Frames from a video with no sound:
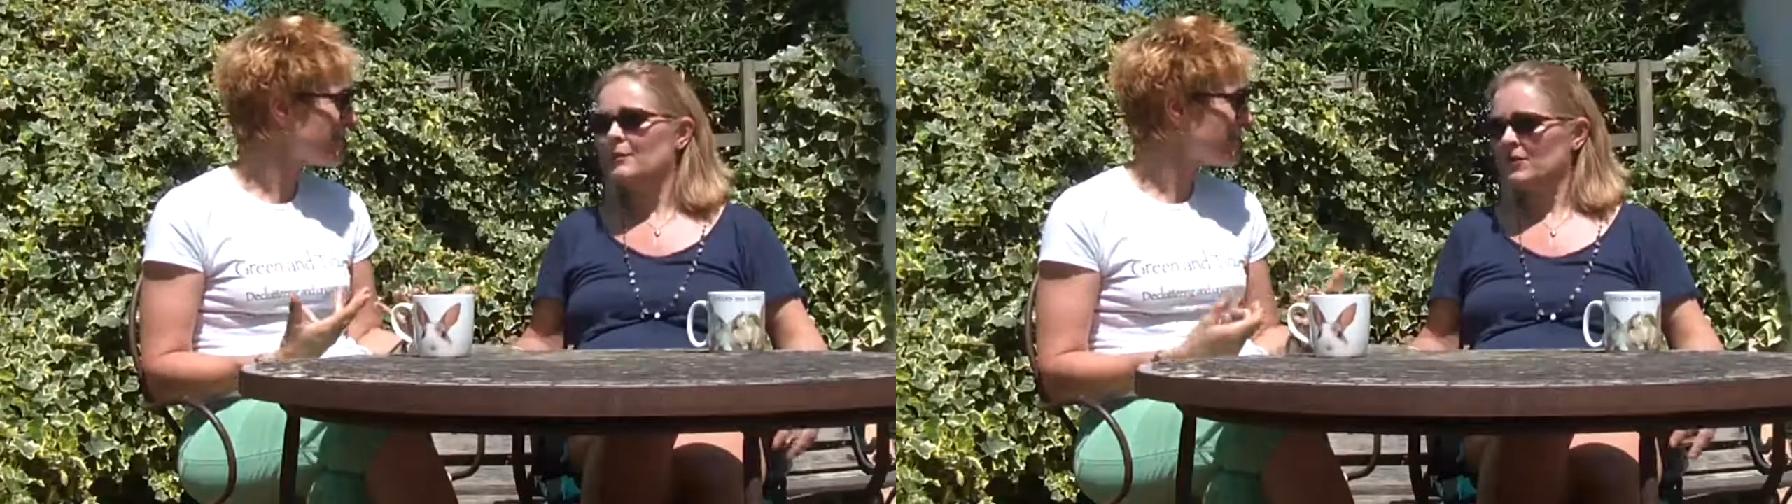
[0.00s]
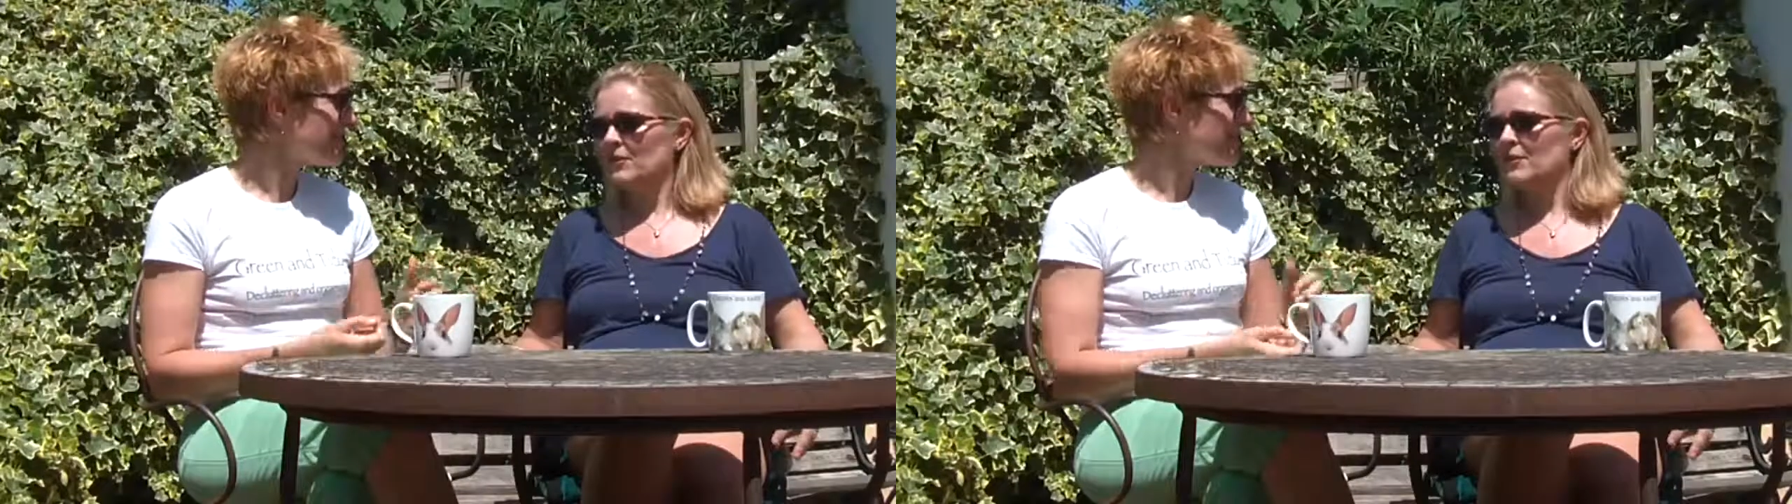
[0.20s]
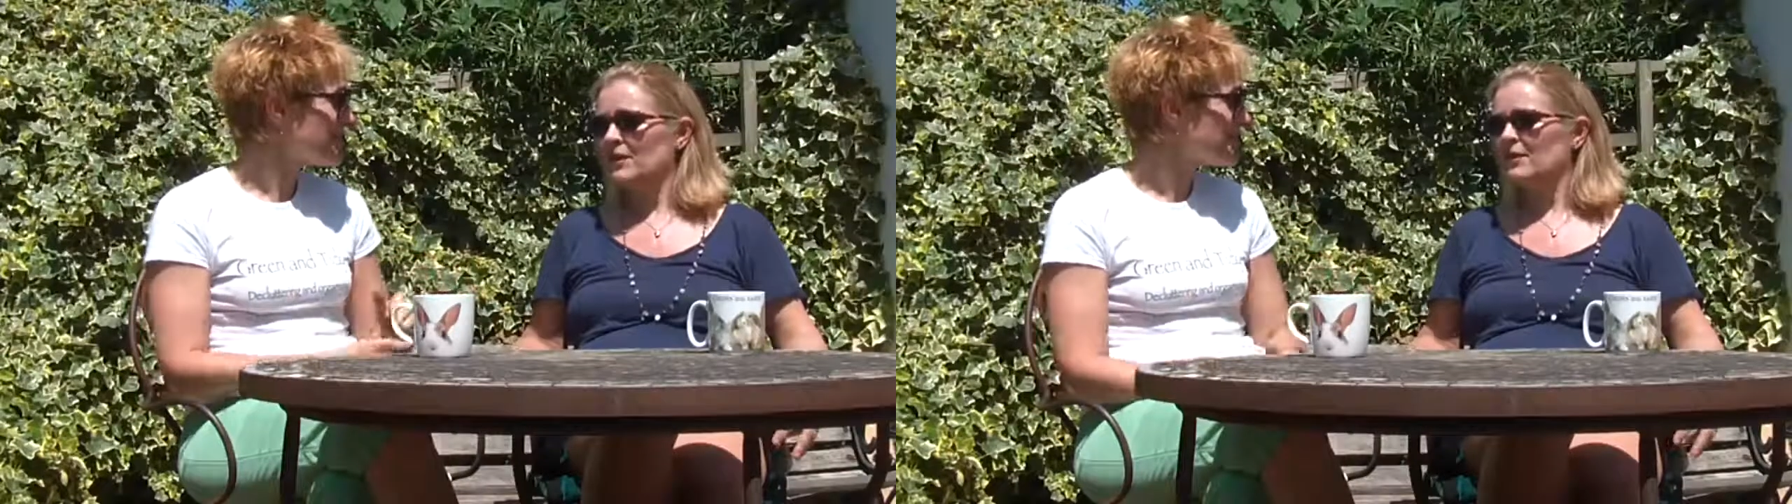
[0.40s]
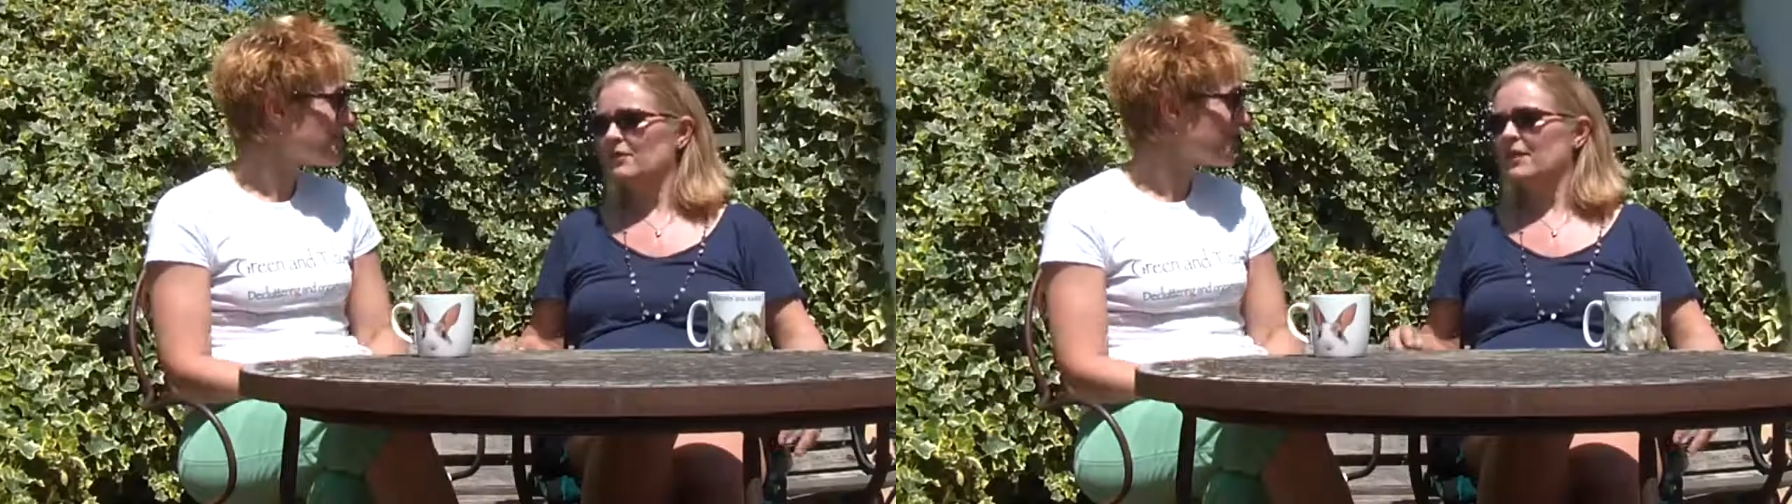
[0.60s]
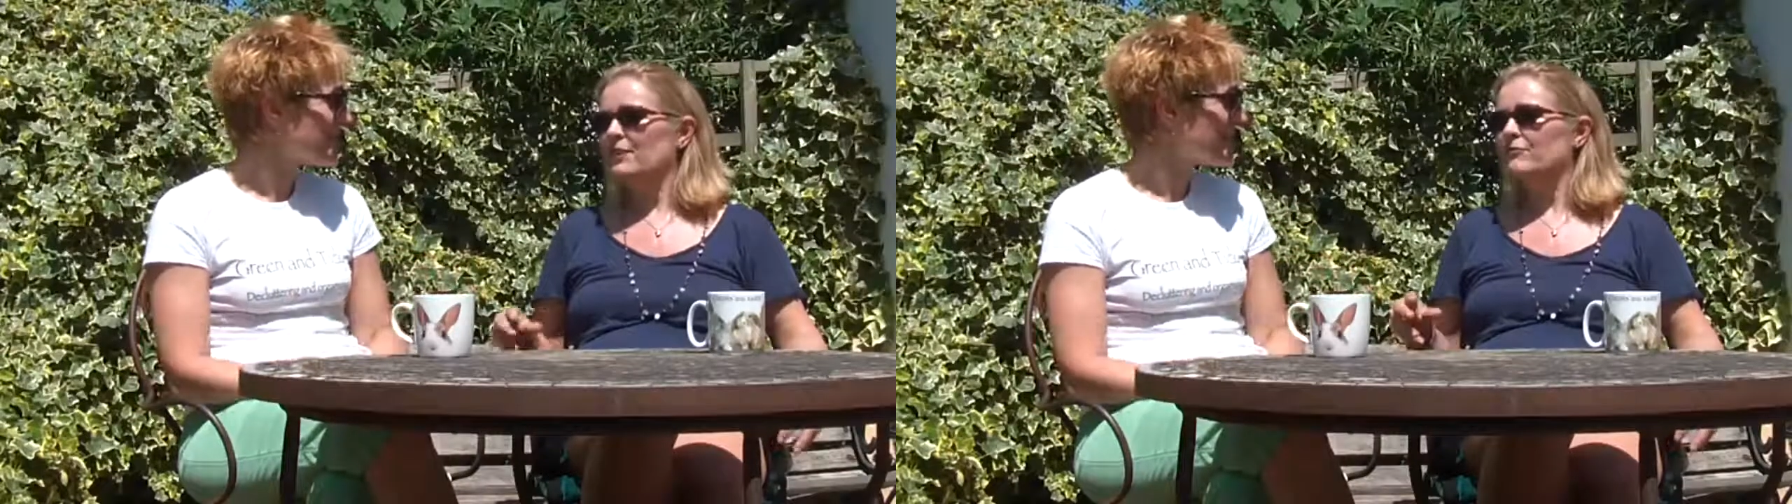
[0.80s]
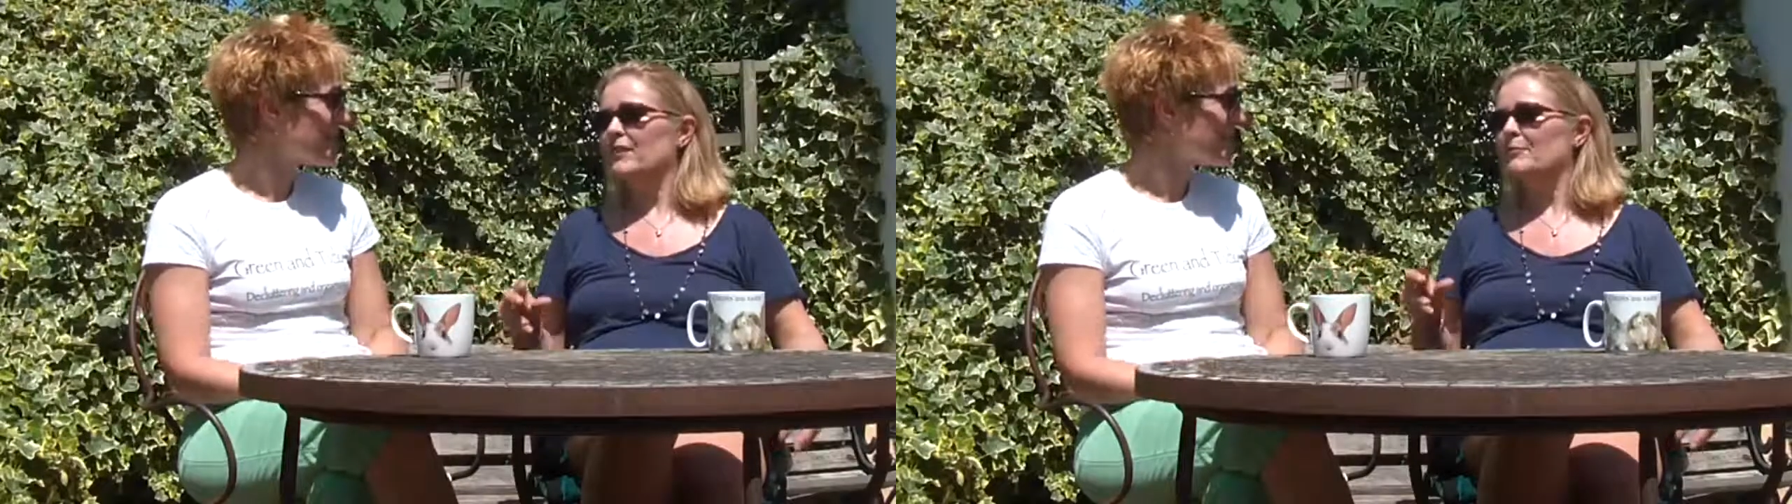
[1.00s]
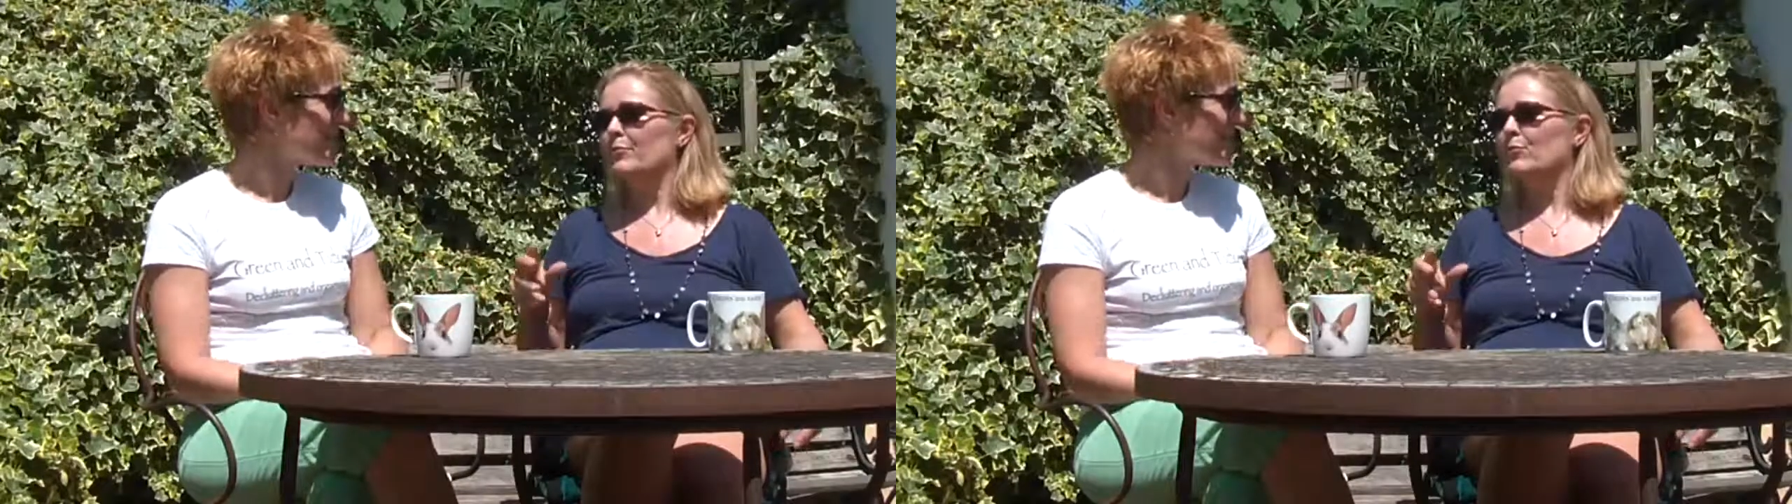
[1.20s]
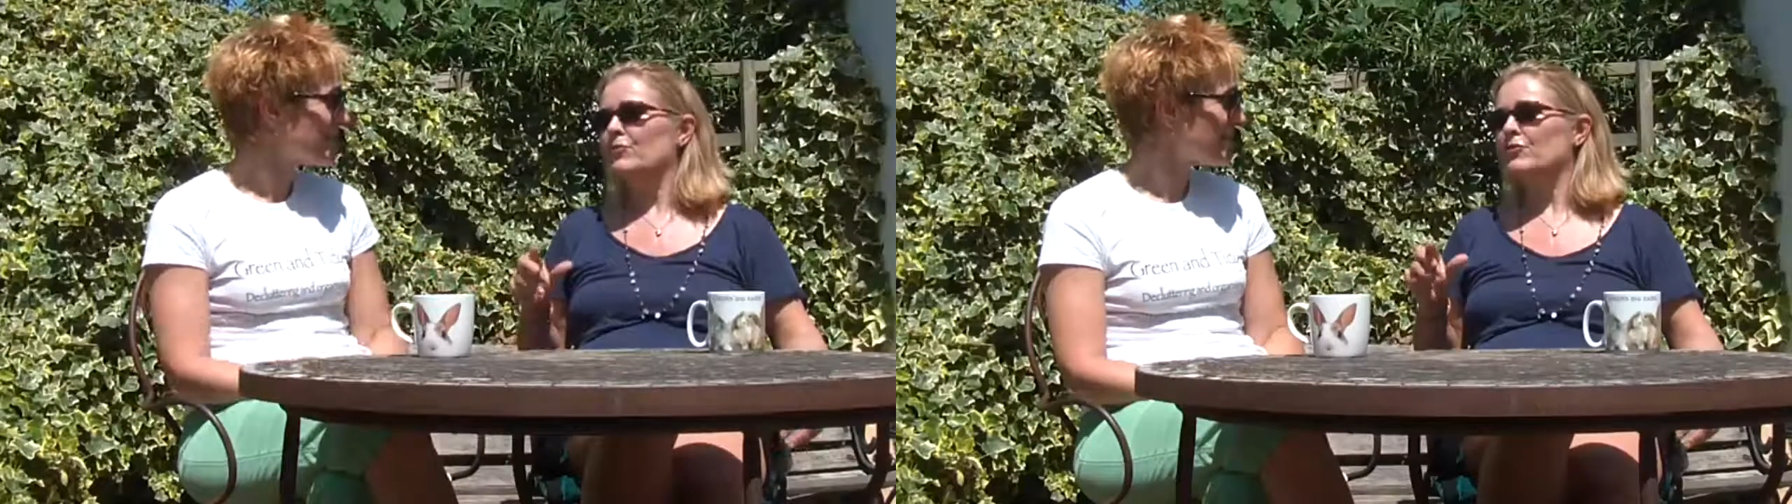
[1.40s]
Absolutely, and I think it's really
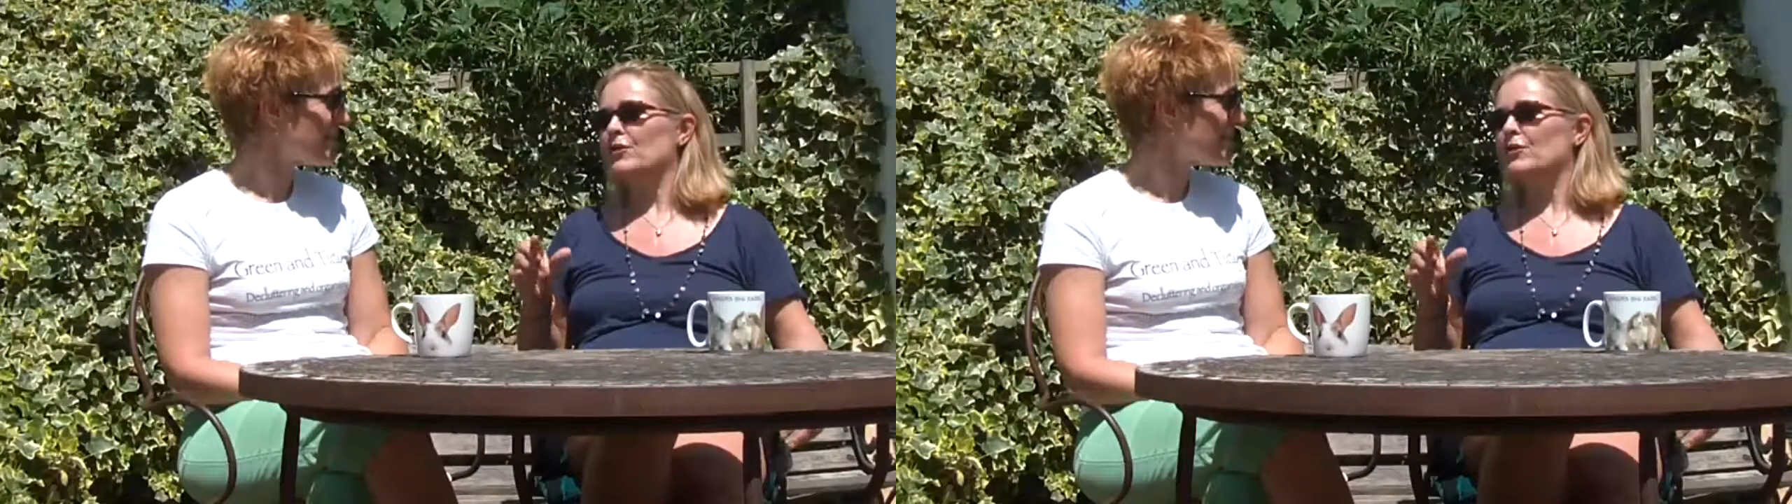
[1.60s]
important